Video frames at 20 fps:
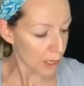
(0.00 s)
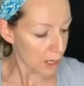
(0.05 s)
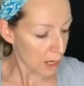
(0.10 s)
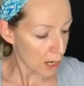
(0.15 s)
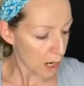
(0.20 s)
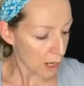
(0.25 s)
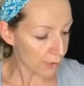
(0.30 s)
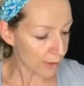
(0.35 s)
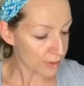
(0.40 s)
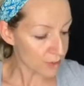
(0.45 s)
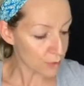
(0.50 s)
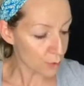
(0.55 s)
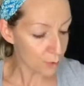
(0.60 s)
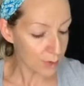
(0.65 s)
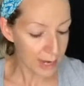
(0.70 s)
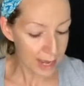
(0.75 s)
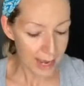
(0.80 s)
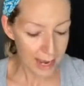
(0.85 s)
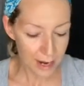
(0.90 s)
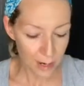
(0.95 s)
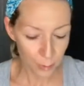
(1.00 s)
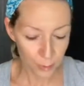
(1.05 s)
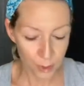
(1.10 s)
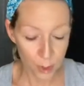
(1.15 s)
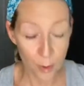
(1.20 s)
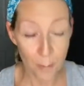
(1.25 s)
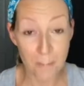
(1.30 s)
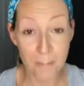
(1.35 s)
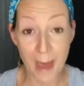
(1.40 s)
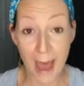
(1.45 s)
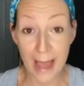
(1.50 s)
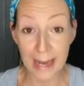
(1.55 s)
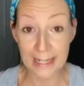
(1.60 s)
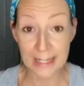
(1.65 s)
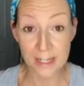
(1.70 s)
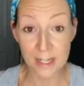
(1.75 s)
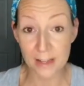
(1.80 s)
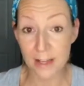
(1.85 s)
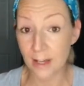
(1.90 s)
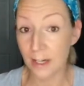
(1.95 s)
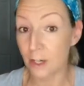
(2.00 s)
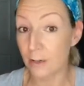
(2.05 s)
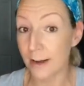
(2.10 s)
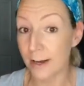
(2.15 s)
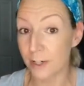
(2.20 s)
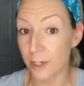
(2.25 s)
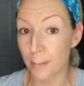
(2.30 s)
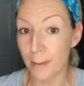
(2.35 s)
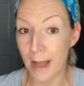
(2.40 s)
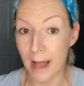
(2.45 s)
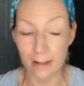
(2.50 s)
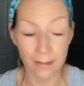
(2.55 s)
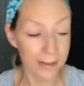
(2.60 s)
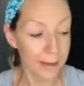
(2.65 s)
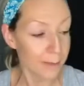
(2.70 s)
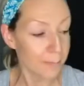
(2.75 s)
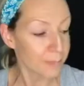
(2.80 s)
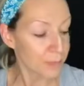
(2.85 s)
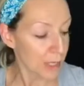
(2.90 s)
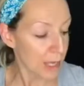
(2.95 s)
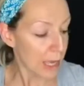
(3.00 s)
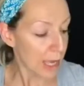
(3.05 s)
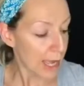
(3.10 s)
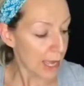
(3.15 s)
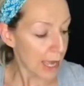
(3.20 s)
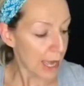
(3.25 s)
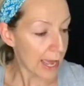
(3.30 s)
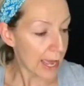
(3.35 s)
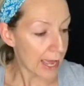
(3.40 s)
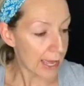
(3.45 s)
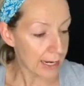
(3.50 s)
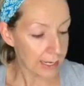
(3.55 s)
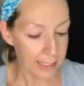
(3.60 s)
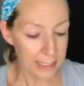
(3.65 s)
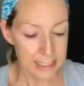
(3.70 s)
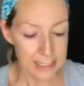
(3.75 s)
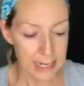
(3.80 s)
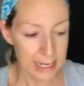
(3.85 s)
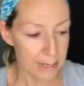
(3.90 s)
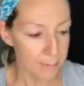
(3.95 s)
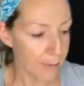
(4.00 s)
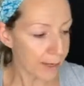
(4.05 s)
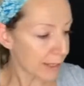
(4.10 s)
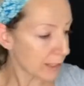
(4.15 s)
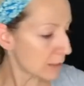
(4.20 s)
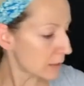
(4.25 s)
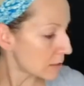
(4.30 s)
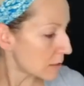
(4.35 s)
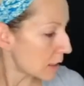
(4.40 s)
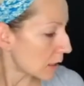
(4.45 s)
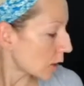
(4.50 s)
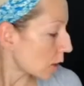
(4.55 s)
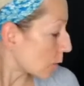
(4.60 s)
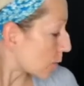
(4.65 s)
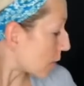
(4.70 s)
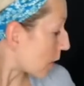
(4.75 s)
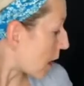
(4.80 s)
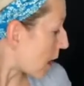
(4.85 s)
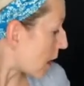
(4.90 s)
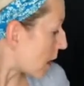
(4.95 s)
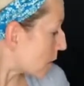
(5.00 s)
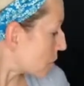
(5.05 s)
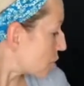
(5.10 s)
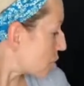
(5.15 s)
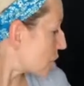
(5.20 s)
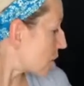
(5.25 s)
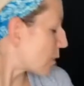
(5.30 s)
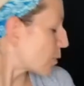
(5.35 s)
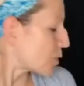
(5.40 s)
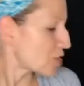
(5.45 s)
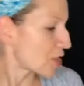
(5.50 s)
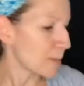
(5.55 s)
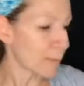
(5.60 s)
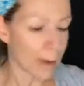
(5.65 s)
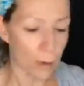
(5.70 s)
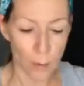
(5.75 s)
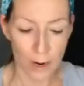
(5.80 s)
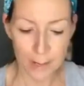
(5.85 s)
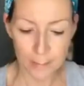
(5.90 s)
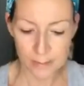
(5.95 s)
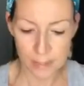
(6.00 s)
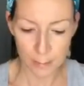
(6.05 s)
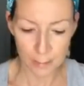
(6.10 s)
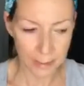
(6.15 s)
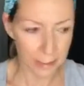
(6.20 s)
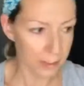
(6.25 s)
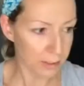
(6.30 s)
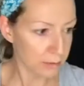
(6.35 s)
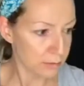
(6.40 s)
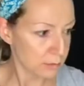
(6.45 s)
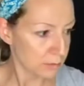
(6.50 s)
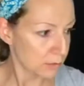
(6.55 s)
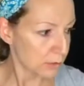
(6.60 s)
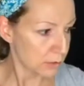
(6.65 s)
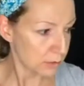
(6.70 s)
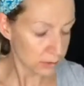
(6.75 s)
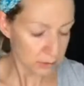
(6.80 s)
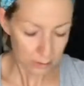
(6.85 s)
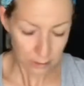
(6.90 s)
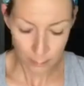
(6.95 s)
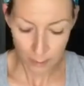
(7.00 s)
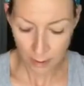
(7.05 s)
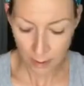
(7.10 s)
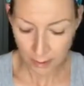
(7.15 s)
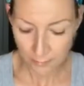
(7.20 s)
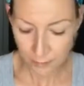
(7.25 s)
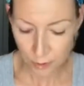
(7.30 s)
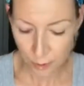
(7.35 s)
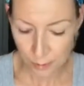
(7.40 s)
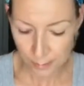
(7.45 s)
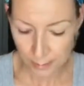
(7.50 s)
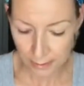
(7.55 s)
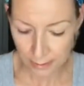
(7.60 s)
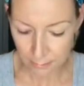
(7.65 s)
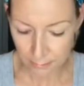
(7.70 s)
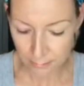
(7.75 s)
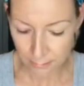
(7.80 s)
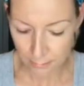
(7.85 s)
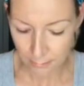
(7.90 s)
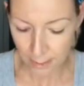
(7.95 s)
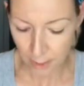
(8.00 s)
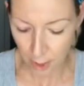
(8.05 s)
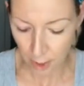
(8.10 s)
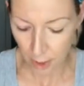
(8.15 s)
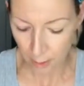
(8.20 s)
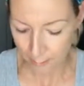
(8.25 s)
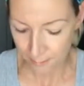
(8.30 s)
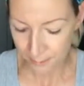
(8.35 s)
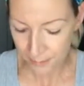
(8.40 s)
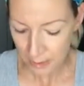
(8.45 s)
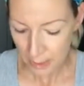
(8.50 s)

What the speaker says: All right, so now we're going back into that corrector palette, and I'm gonna take my concealer brush. I wish I had my wipes up here. Oh well, I'm gonna have to use my arm.